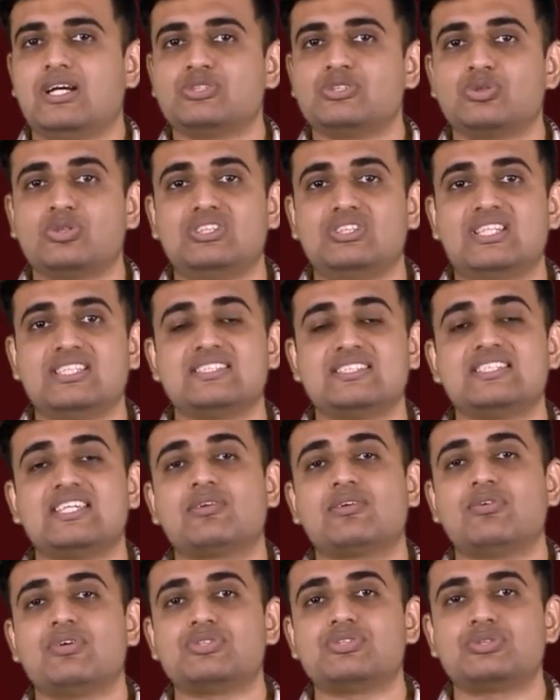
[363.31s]
So this is
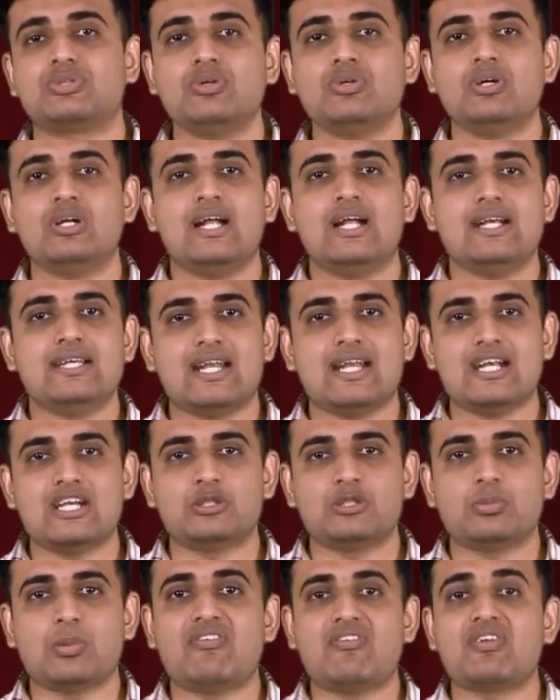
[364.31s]
equals to 10
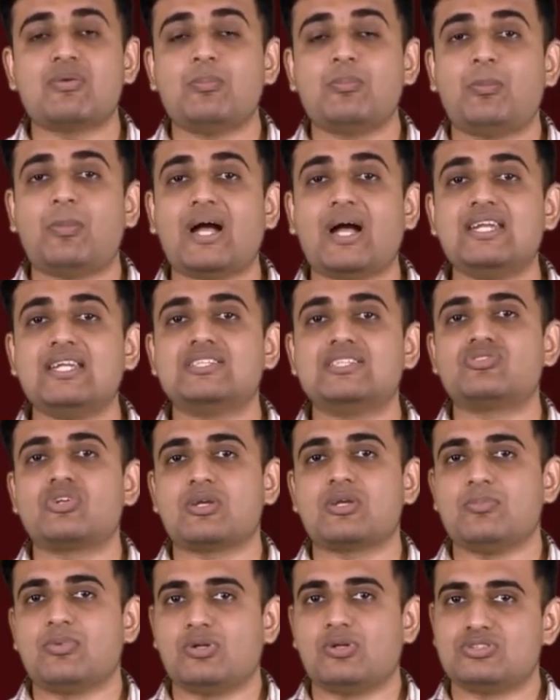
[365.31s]
to the power minus
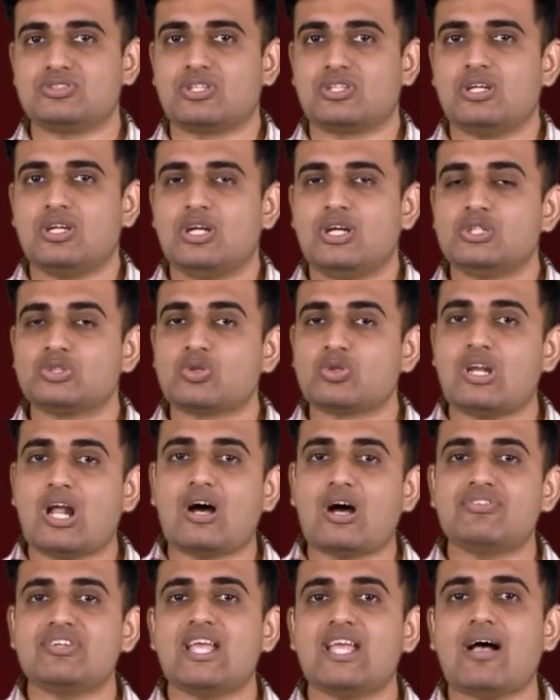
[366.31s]
3 moles. So
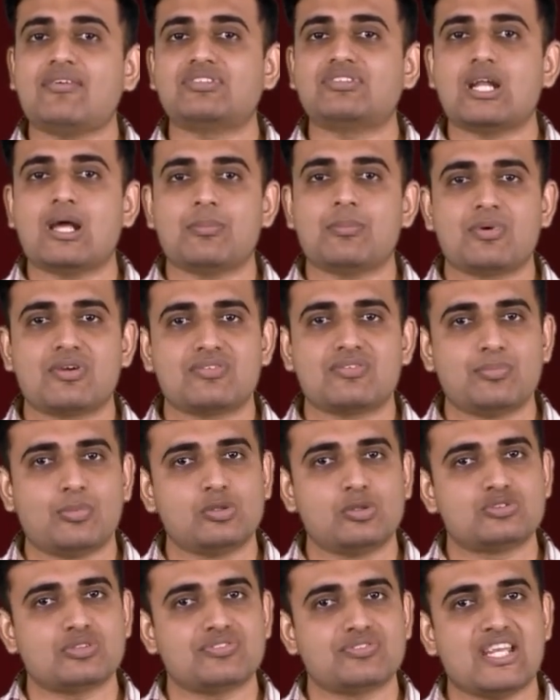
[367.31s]
now we have the number of
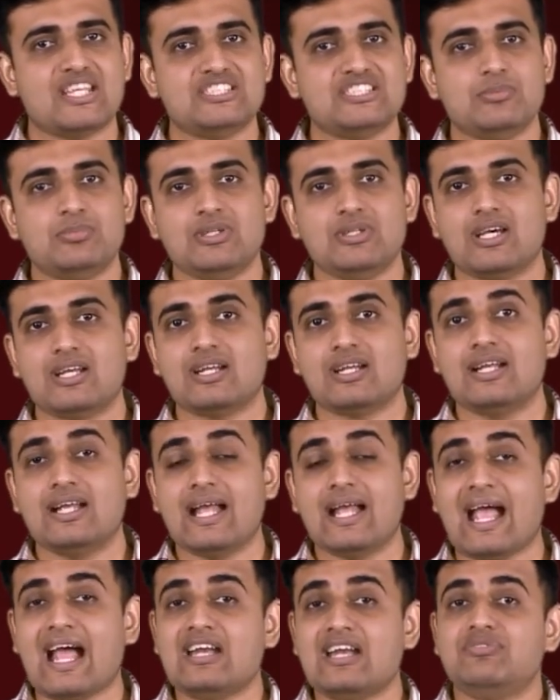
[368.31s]
moles of AgBr,
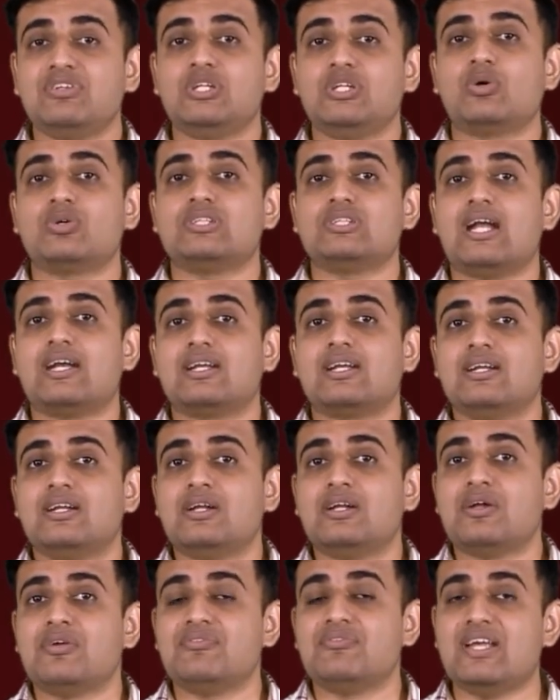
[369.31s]
and we know that
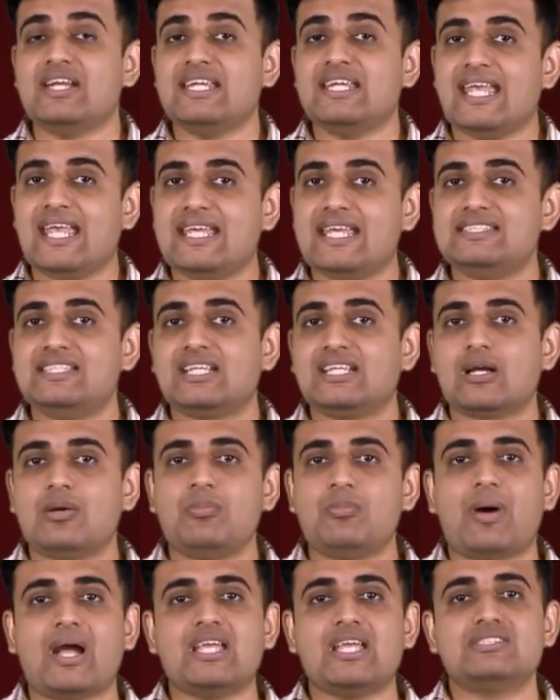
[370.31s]
when Ag
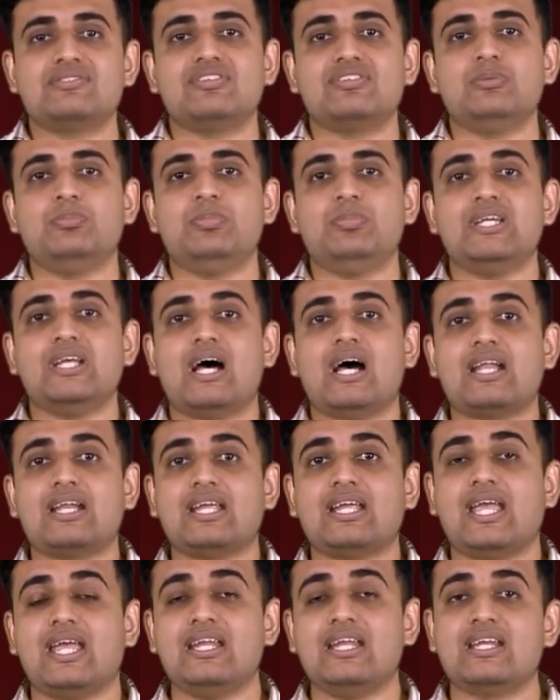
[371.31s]
combines with Br
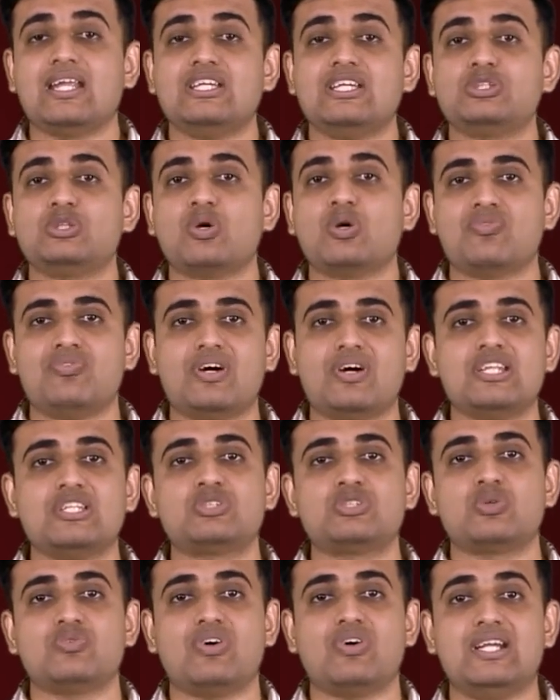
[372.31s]
in a ratio of 1
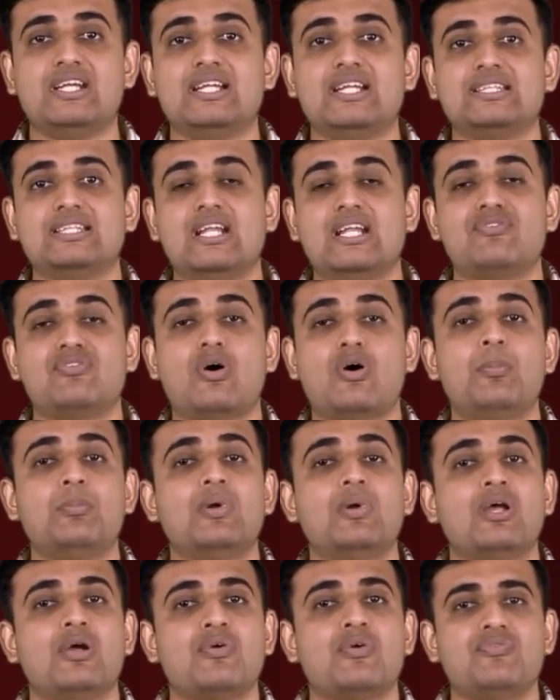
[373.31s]
is to 1, they'll form
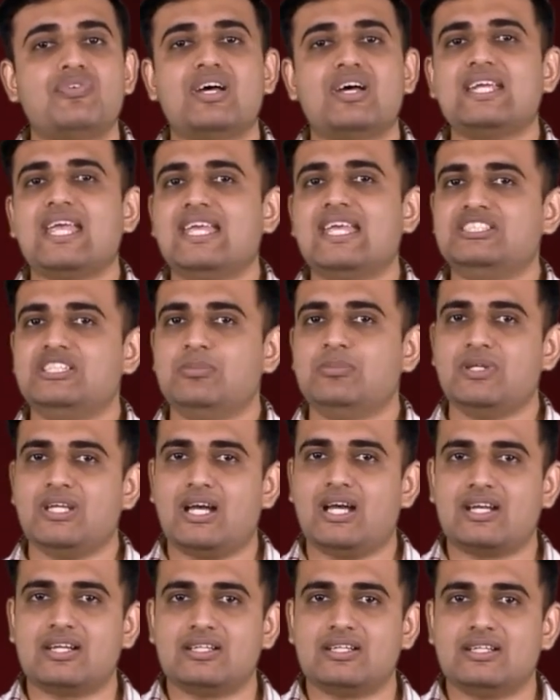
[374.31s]
1
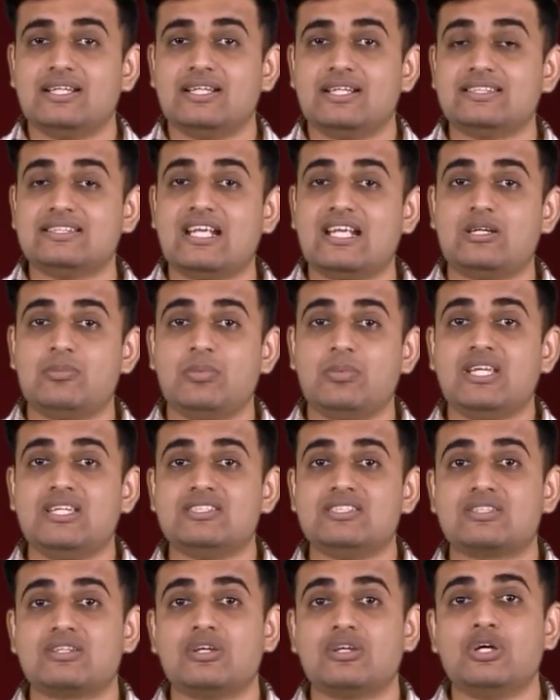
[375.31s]
AgBr. That
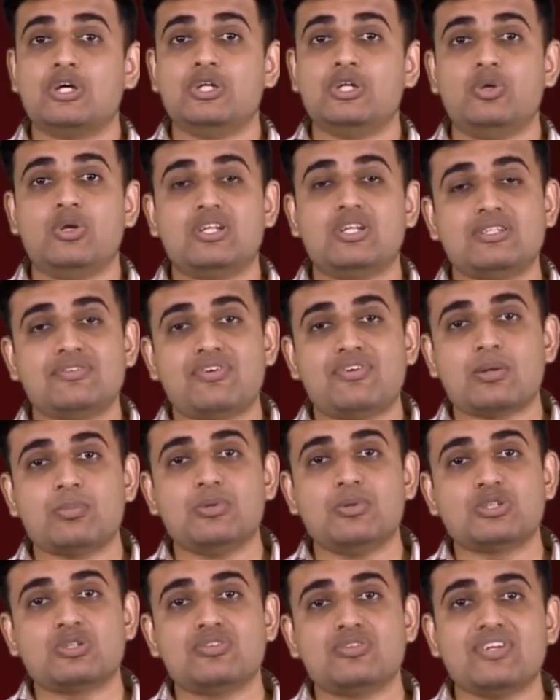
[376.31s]
means during the
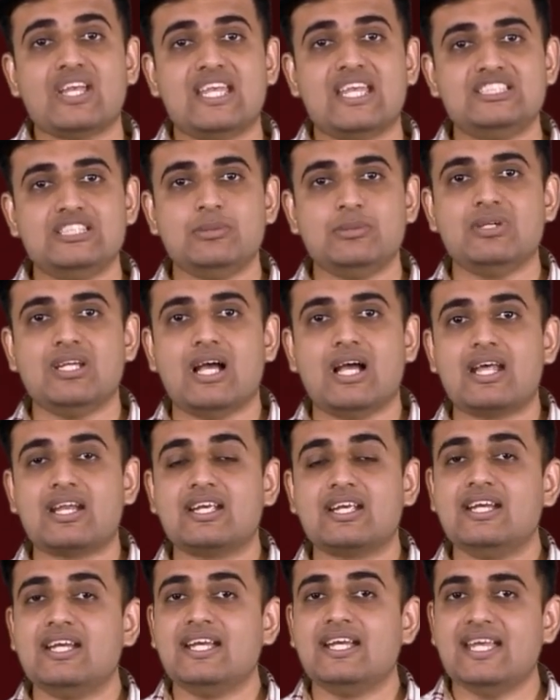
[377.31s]
formation of AgBr,
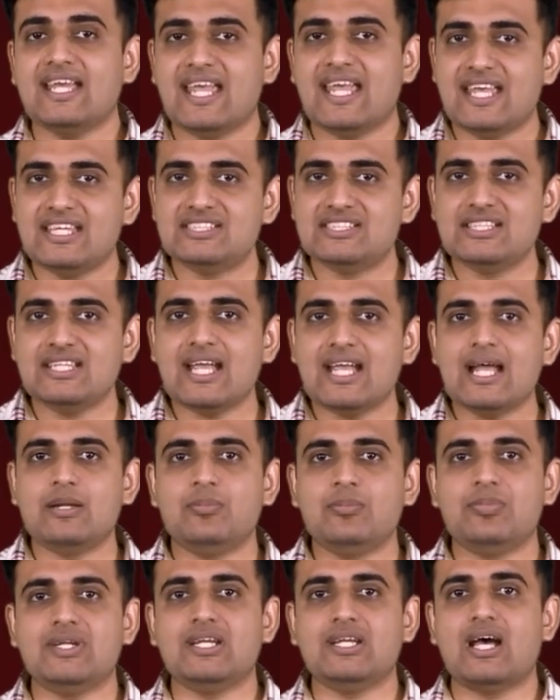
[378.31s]
Ag
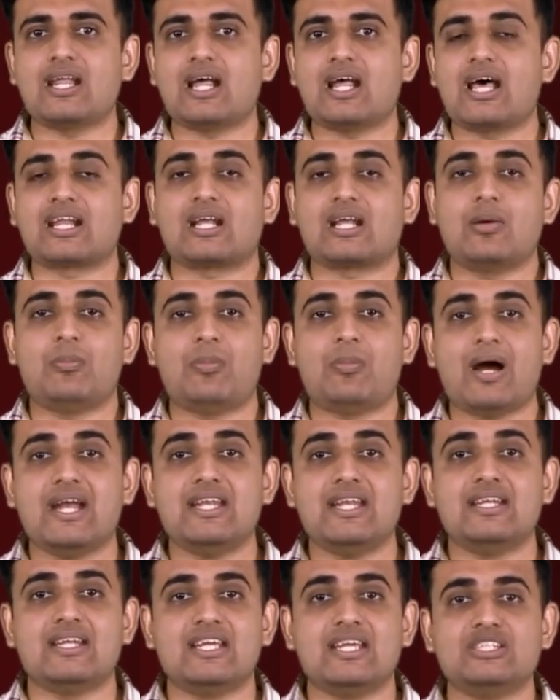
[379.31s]
and Br are
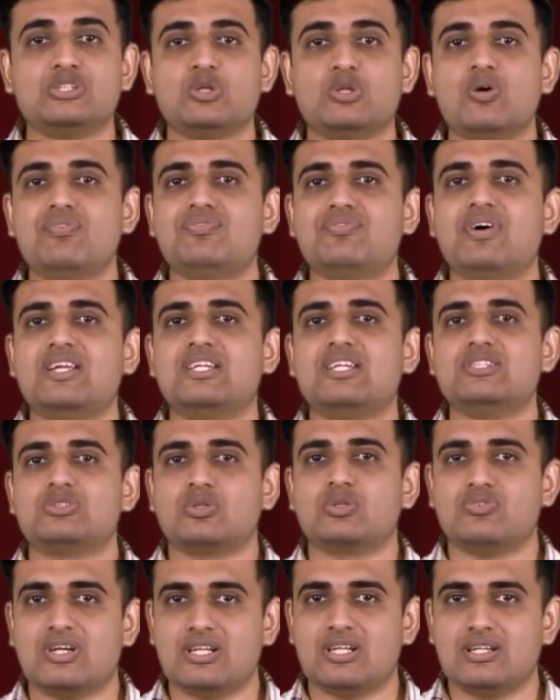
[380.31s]
combined in a ratio of 1 is
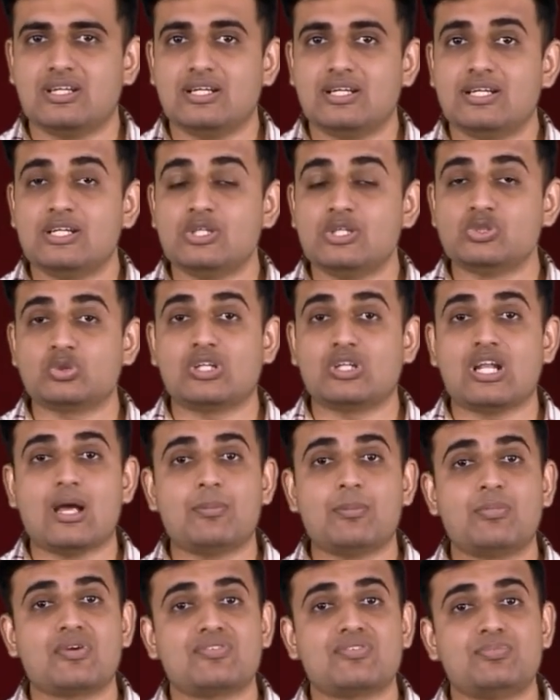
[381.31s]
to 1. So the
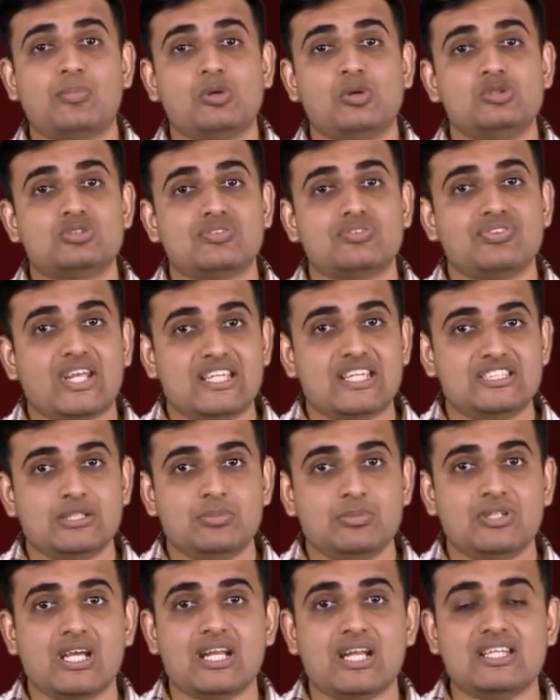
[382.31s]
number of moles of
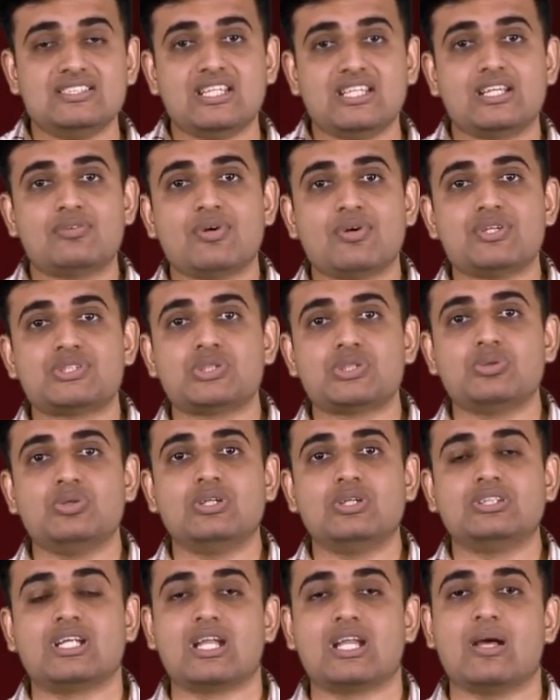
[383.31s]
AgBr is equals to
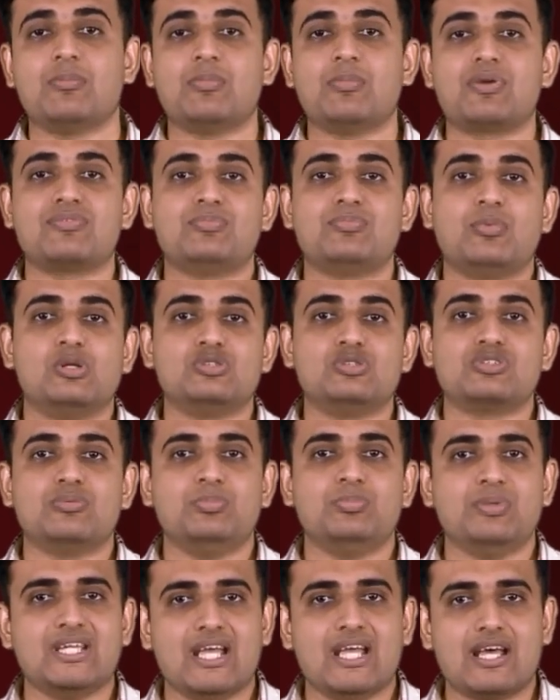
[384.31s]
the number of moles
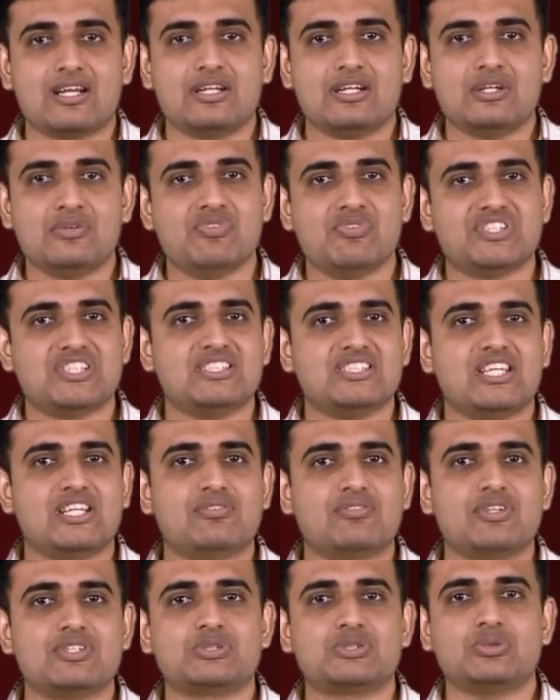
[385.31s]
of Br, which is
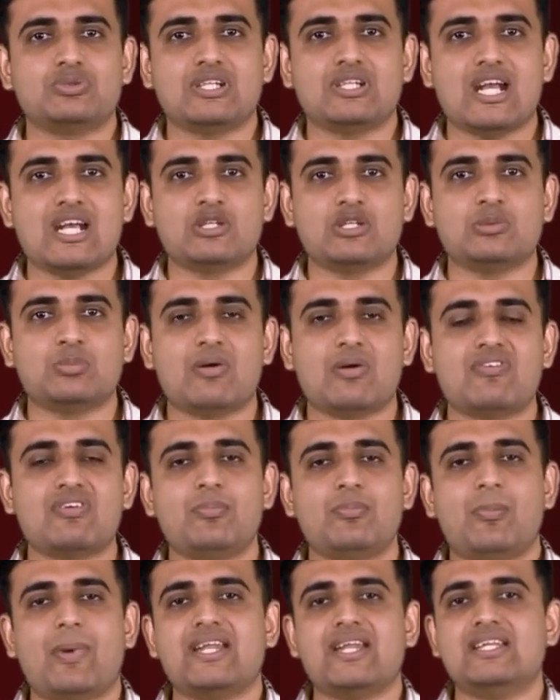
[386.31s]
equals to 10 to the power
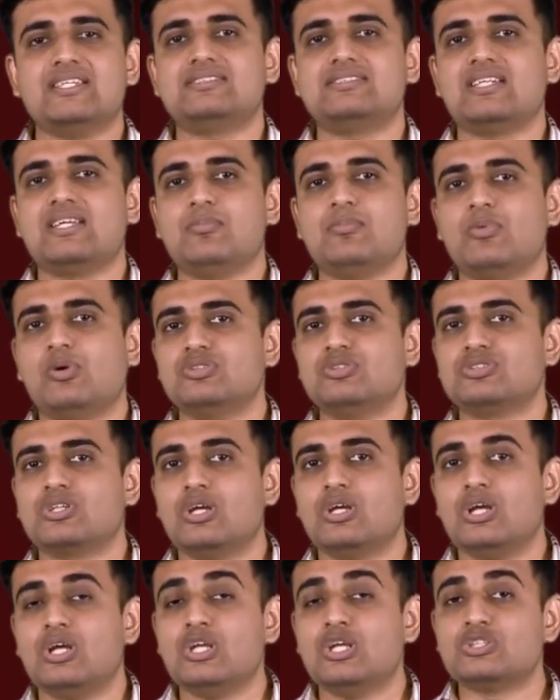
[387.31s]
minus 3 moles.
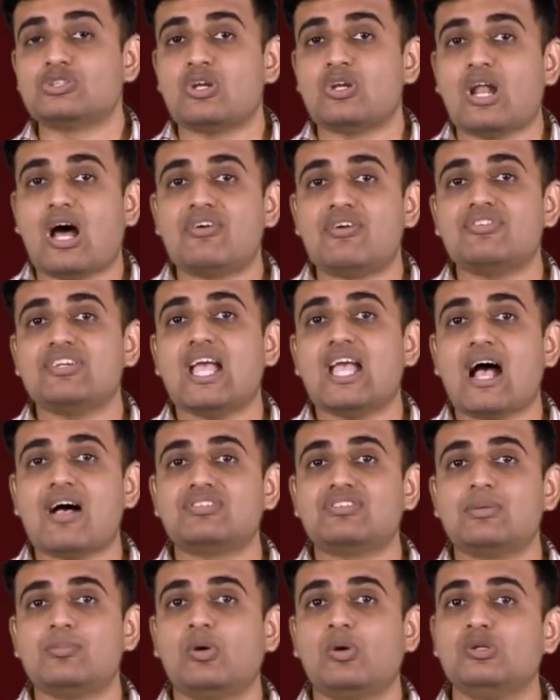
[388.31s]
So now we
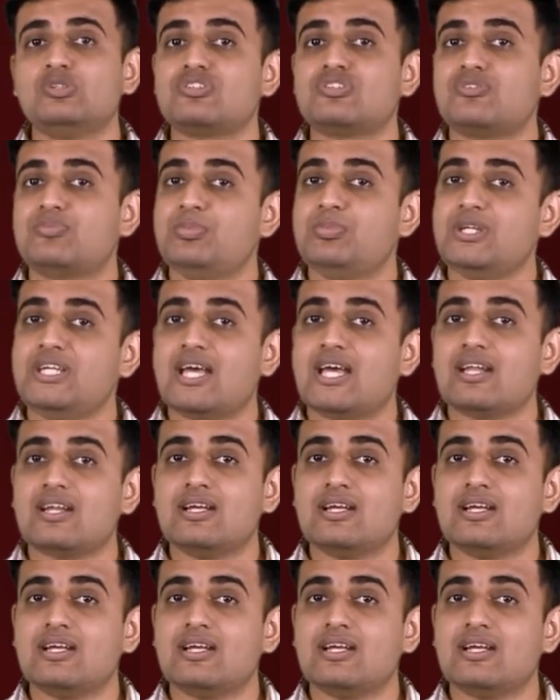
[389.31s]
have the moles of Br.